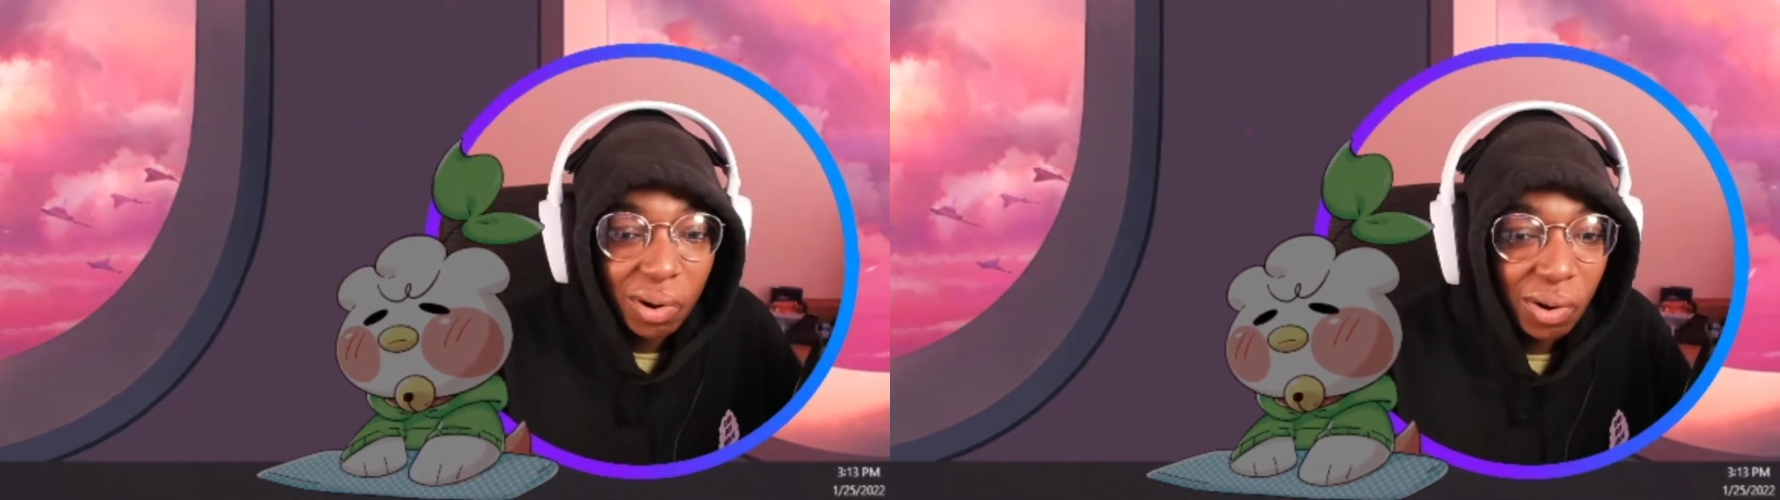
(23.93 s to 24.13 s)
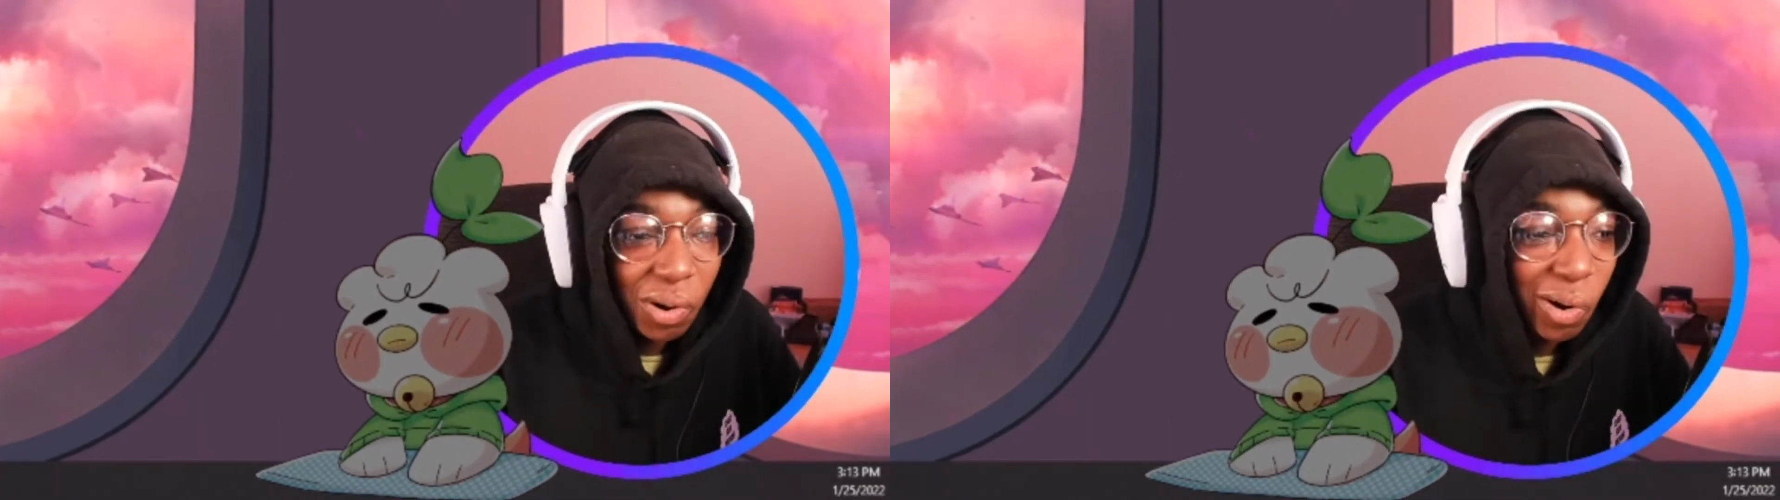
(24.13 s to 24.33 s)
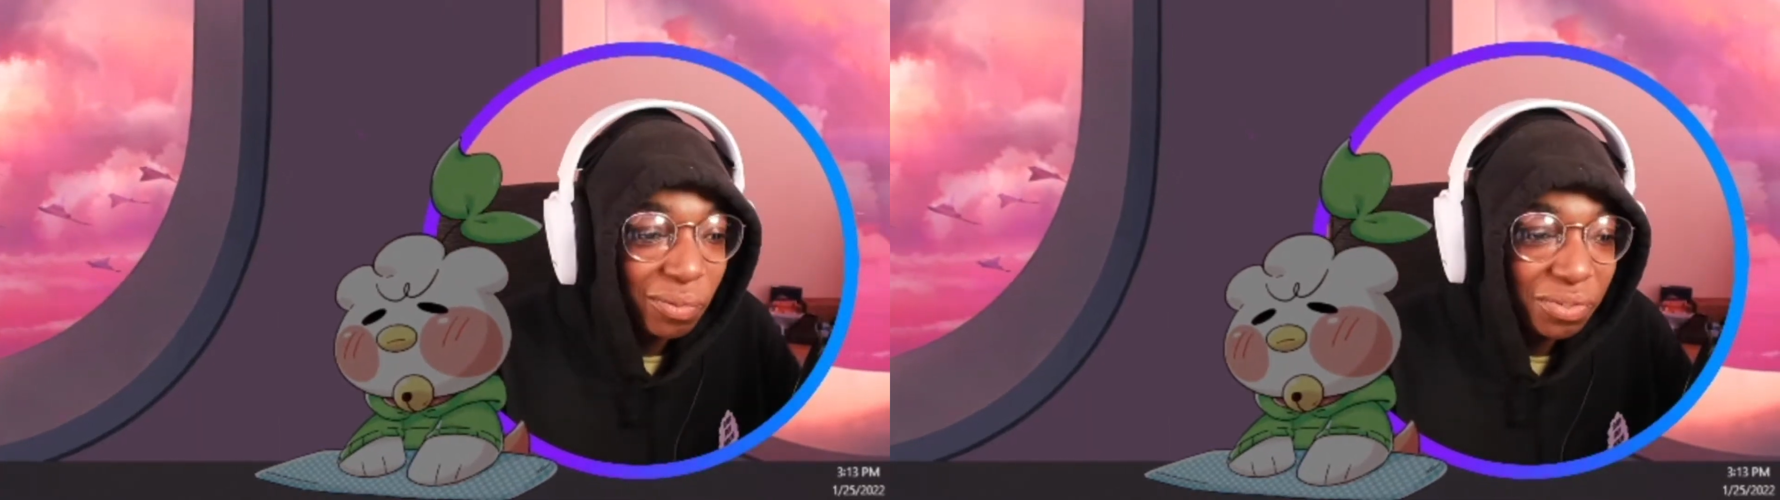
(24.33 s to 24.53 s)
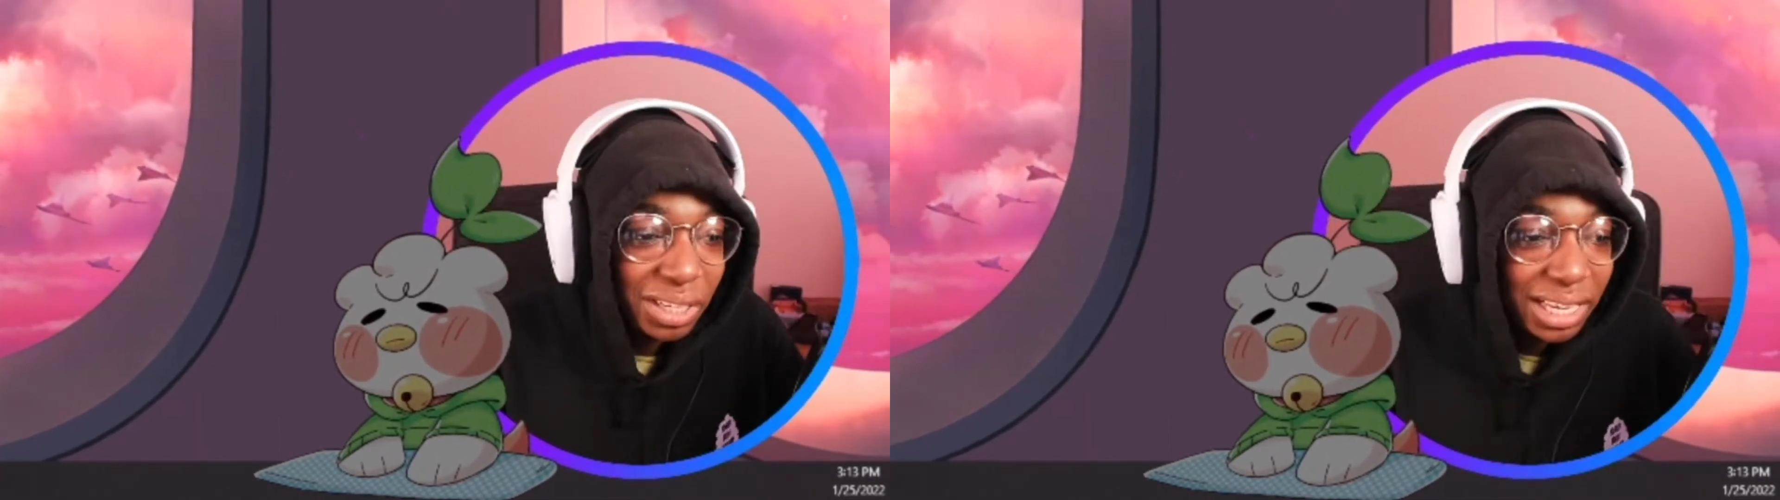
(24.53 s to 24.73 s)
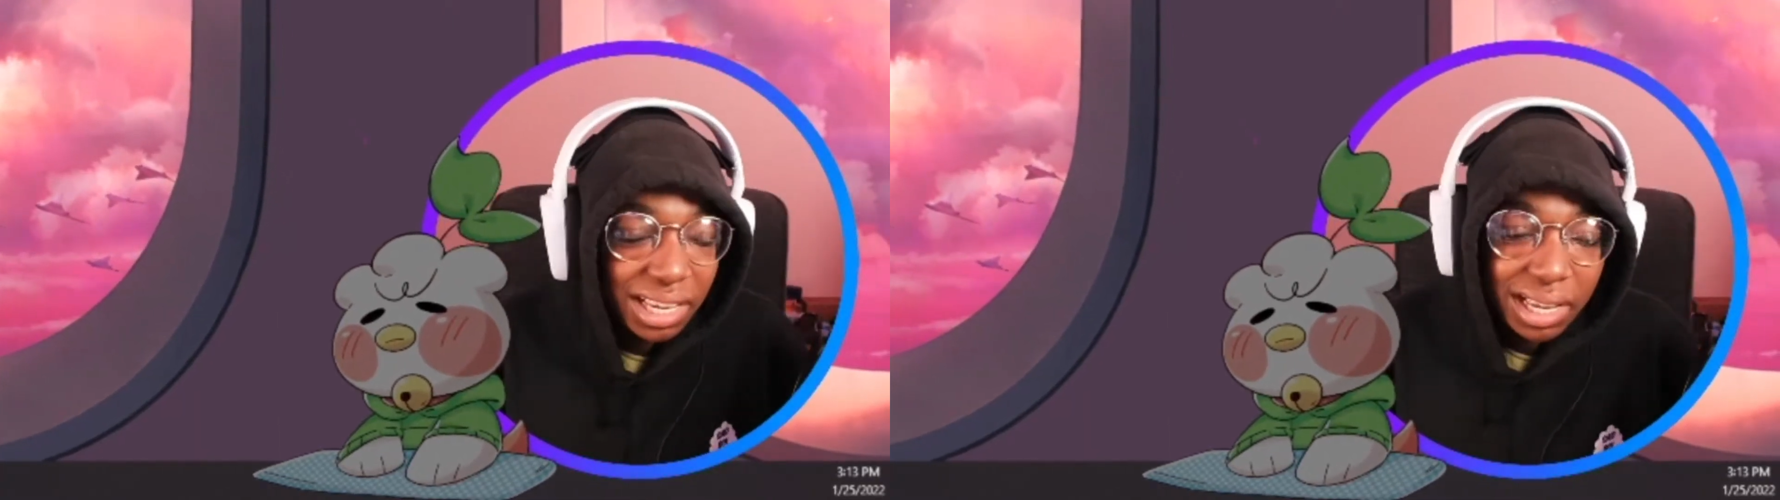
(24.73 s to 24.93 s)

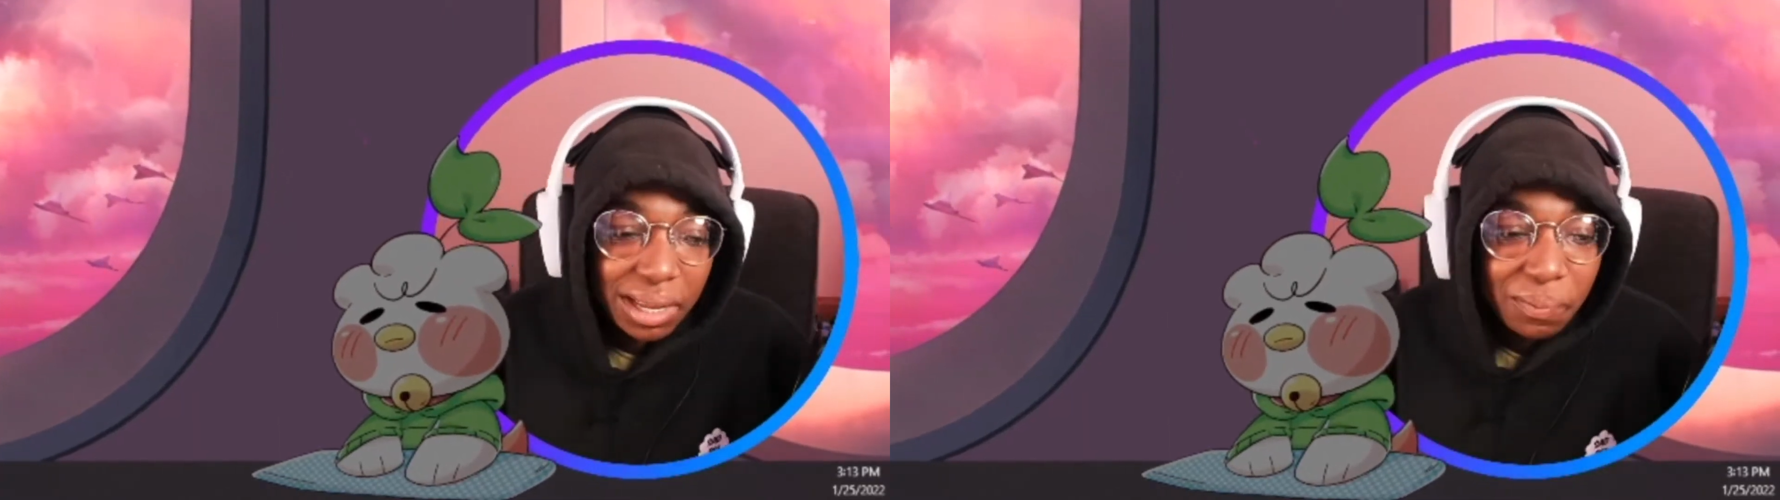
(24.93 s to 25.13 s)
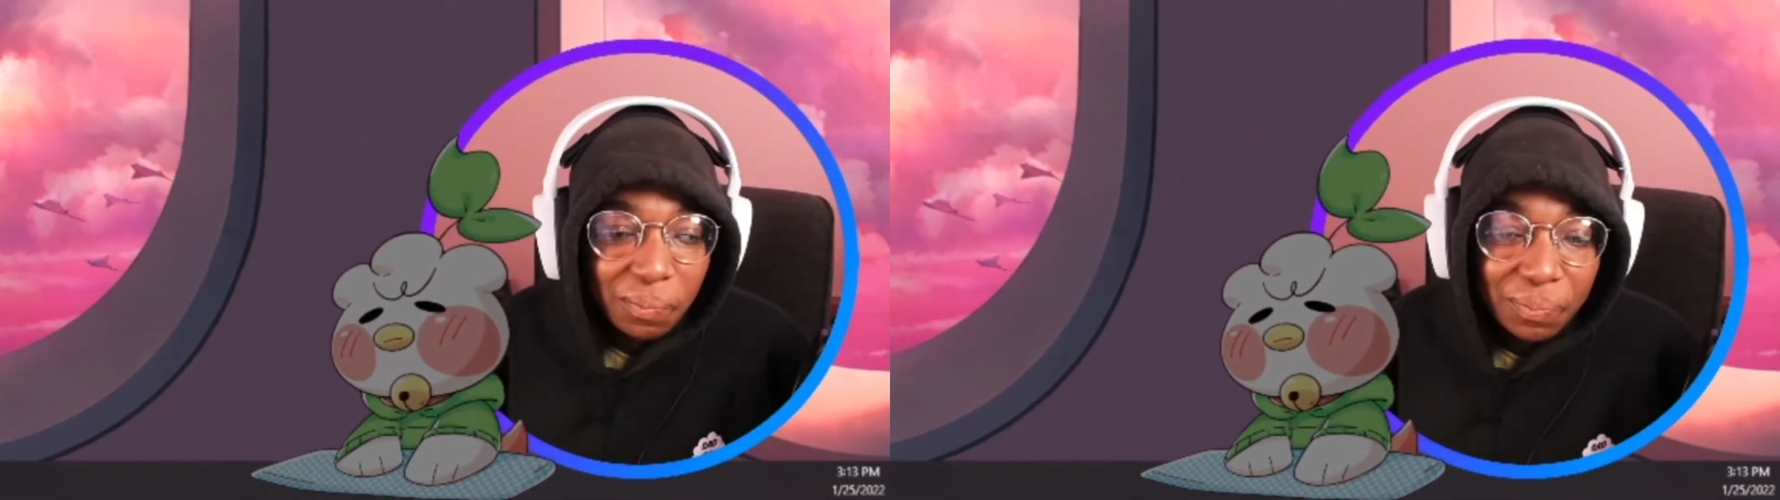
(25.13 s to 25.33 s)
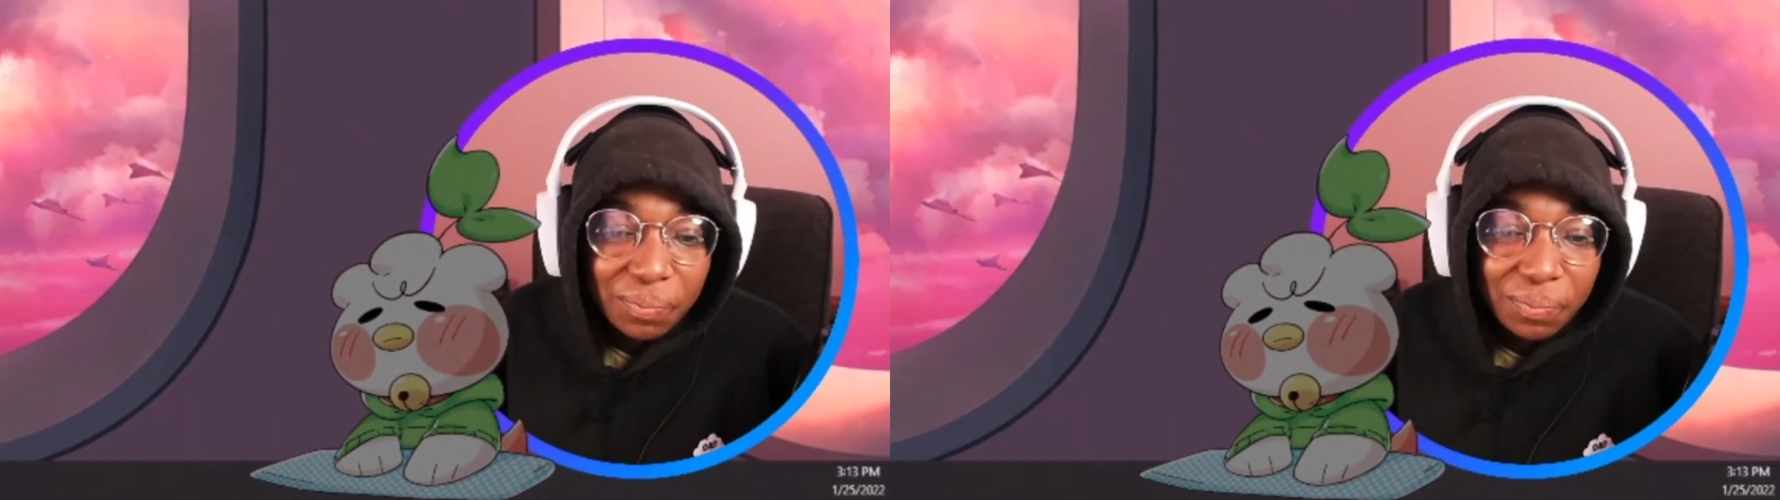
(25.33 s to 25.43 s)
hopefully